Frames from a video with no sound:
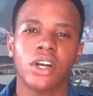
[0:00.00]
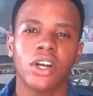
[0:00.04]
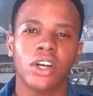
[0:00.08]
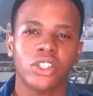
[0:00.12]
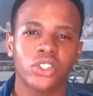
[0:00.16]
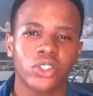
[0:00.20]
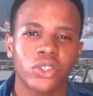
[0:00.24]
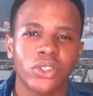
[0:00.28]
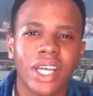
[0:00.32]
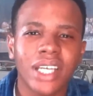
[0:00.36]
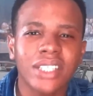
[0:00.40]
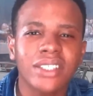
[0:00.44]

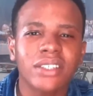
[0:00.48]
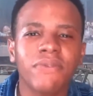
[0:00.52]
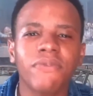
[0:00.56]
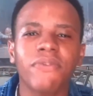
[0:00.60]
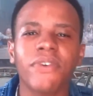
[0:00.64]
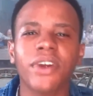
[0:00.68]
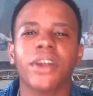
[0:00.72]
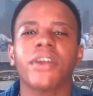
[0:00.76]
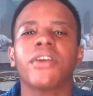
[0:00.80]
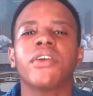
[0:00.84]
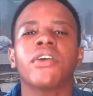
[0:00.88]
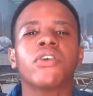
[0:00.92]
So that's a
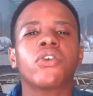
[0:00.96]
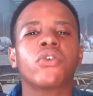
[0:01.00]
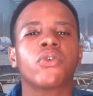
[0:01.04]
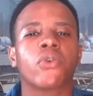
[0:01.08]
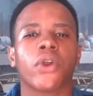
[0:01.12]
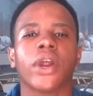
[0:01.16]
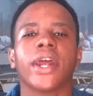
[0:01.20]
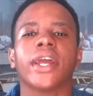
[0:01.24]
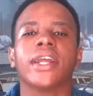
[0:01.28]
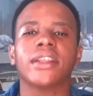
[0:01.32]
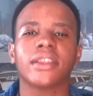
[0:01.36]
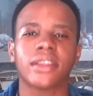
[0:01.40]
very
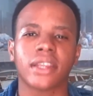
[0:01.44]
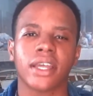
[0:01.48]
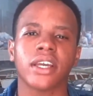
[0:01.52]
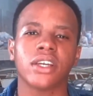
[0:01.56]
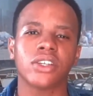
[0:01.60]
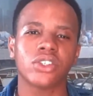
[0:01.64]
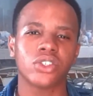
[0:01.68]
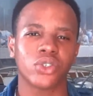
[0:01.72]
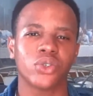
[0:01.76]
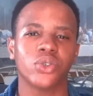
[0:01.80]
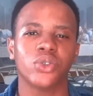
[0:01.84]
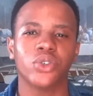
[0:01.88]
great
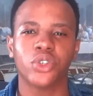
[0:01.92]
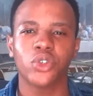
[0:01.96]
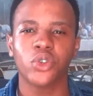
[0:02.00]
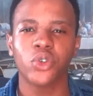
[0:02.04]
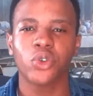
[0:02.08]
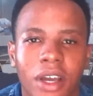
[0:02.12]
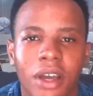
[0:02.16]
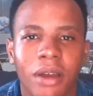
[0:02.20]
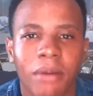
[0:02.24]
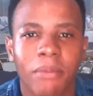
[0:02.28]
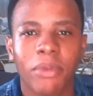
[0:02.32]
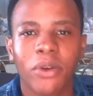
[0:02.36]
thing to
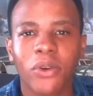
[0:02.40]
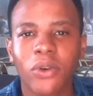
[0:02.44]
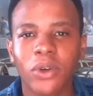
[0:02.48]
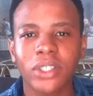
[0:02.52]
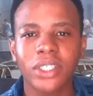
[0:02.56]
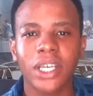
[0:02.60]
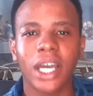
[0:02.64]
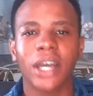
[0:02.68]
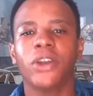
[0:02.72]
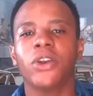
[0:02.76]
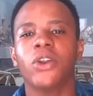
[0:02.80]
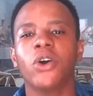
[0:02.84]
do, because
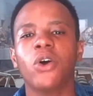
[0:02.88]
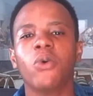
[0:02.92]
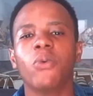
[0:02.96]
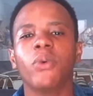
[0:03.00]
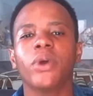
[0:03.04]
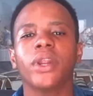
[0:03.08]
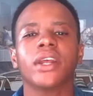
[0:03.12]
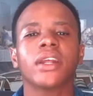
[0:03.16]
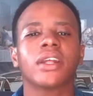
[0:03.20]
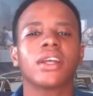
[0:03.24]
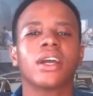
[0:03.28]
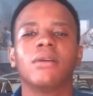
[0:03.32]
I know
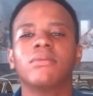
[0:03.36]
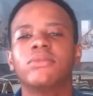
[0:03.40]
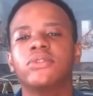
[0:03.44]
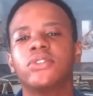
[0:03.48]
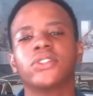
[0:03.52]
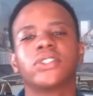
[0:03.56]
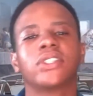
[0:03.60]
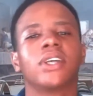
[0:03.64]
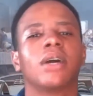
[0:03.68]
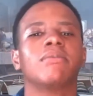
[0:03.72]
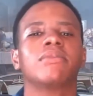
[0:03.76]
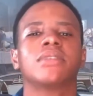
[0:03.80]
when it comes to
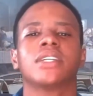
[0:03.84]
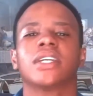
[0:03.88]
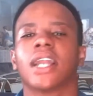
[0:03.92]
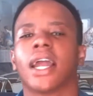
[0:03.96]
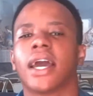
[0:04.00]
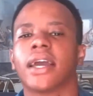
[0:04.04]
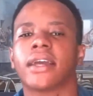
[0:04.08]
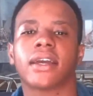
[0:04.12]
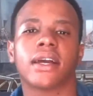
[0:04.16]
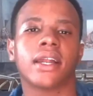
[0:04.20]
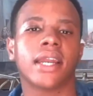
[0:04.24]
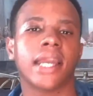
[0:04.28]
something
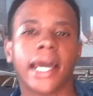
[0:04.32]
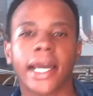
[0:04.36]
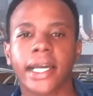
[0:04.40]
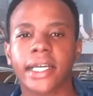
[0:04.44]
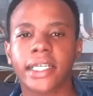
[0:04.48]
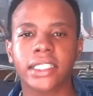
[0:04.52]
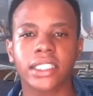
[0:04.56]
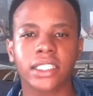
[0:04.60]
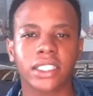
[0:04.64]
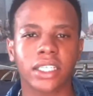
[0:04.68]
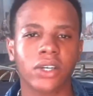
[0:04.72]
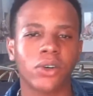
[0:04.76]
like
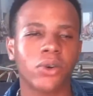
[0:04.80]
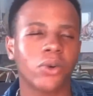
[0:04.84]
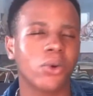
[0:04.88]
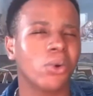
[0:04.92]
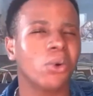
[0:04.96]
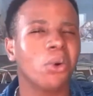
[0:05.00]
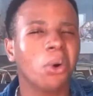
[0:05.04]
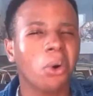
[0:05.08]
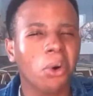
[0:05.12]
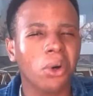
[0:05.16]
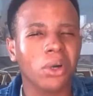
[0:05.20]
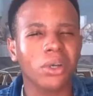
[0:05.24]
Alexa
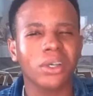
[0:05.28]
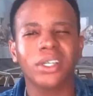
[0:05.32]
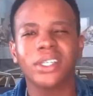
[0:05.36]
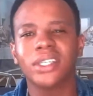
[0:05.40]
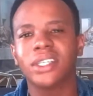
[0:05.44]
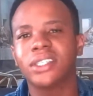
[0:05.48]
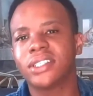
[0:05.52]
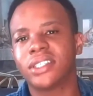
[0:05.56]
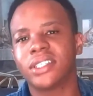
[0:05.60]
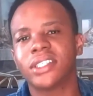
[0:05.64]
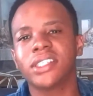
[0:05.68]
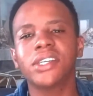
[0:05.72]
or
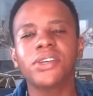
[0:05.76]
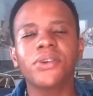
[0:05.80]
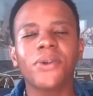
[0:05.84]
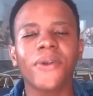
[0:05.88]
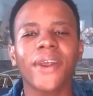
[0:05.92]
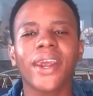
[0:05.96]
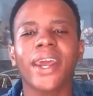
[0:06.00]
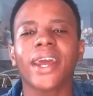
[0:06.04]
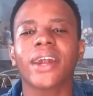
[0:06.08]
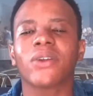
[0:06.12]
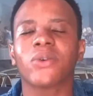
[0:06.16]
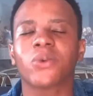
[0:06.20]

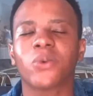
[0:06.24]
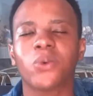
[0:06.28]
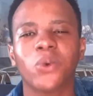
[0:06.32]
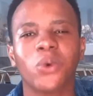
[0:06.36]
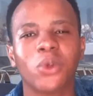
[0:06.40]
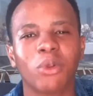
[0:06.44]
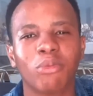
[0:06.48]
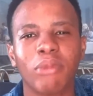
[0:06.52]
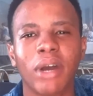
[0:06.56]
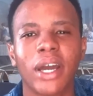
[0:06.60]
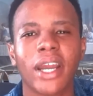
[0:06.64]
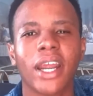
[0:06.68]
Siri and
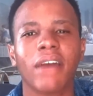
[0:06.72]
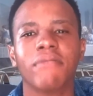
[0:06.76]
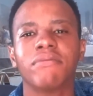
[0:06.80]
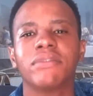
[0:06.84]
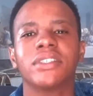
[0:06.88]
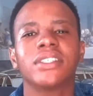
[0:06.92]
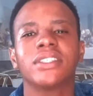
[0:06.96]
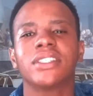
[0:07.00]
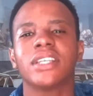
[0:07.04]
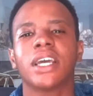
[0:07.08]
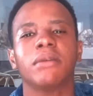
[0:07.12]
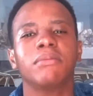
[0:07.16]
Google might have the
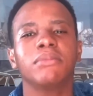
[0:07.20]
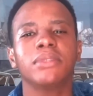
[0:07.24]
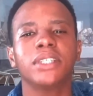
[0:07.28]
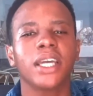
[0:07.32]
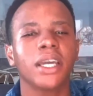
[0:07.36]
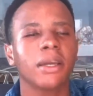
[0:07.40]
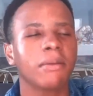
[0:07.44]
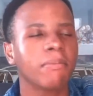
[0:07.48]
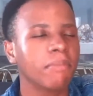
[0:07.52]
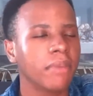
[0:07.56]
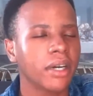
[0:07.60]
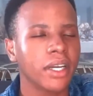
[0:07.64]
same
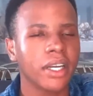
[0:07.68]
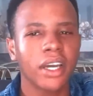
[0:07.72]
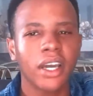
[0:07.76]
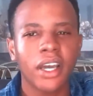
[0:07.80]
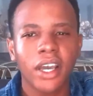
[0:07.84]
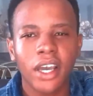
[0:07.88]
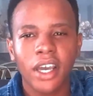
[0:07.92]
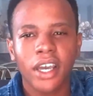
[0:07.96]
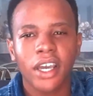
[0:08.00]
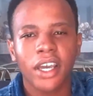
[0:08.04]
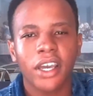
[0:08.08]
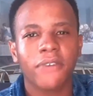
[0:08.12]
thing, but
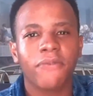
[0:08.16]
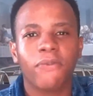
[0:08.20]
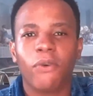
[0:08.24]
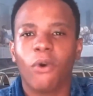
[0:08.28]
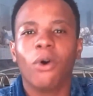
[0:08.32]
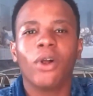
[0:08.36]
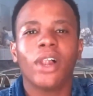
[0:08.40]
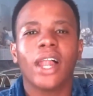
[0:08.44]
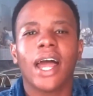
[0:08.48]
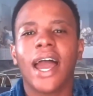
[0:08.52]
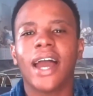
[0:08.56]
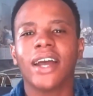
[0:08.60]
if
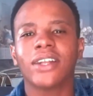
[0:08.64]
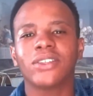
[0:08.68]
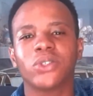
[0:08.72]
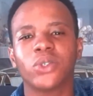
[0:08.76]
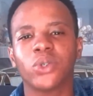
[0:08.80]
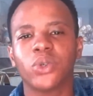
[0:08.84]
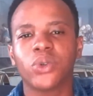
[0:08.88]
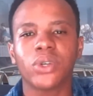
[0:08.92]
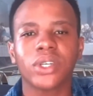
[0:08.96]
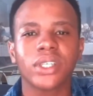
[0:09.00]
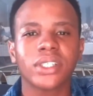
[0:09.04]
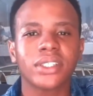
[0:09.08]
all I had to
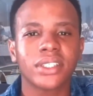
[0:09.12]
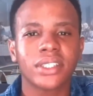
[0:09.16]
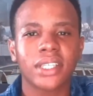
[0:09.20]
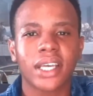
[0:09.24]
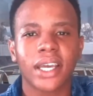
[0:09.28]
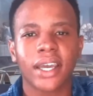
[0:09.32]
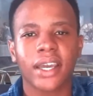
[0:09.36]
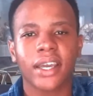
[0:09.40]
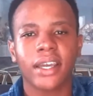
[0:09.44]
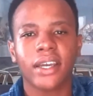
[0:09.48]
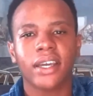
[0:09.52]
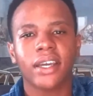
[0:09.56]
do is say,